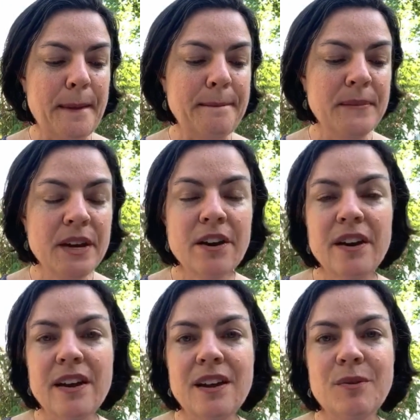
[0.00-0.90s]

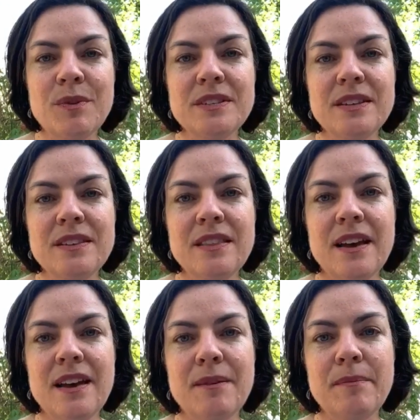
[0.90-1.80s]
Mary was in
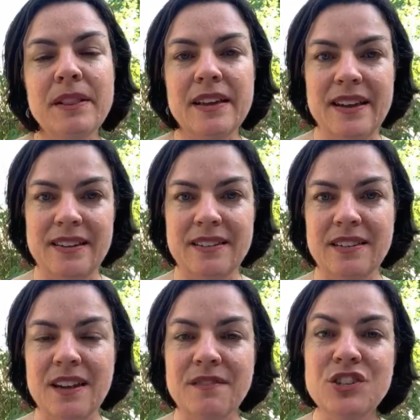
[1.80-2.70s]
that place
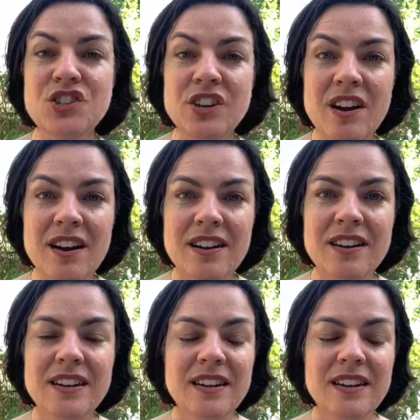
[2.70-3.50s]
of shock